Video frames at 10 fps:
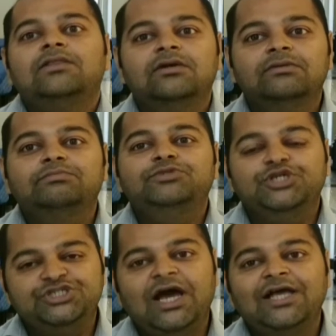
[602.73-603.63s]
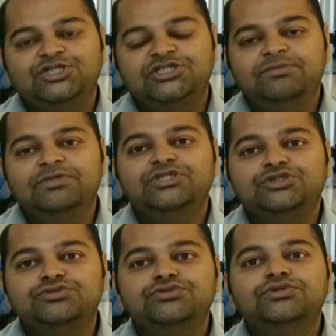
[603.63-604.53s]
The child should be able
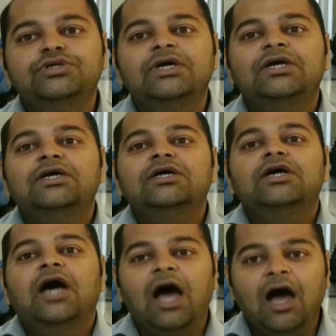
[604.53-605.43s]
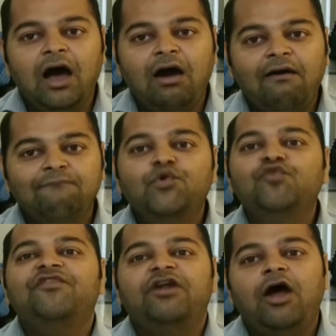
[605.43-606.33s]
to
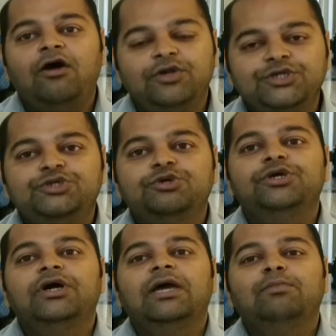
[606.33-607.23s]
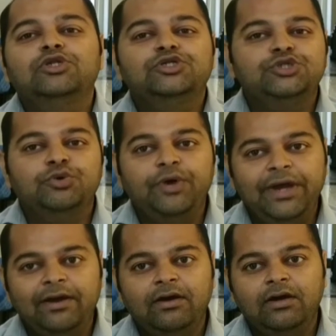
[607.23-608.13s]
move around, or should able to do
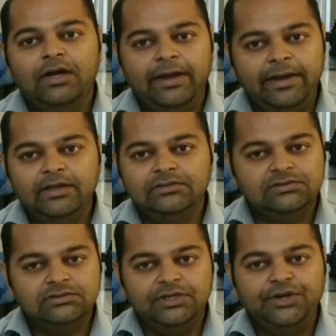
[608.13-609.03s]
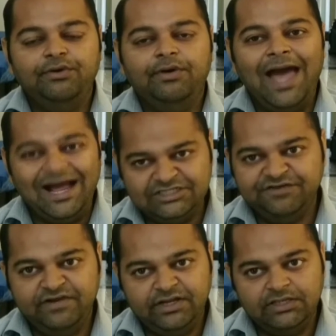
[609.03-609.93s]
his
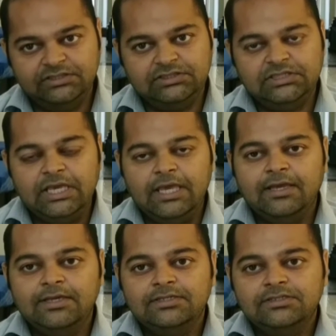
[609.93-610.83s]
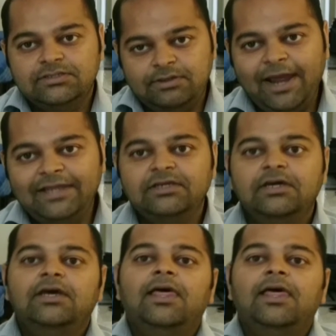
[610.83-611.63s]
activities, right?